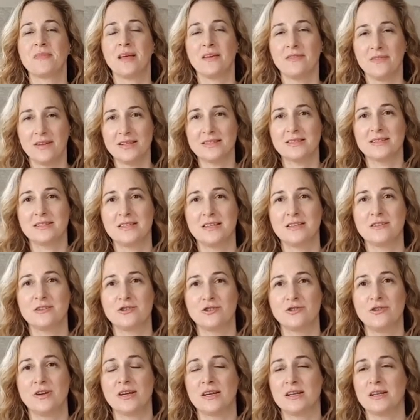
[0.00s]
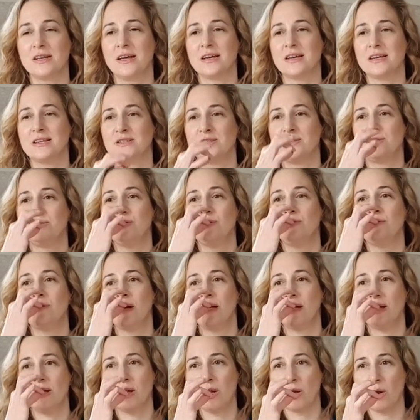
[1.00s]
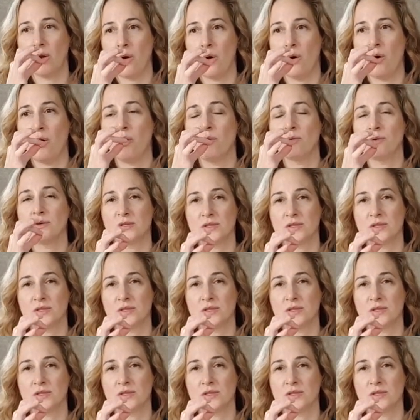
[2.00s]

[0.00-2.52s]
that's another trick, like to do that long,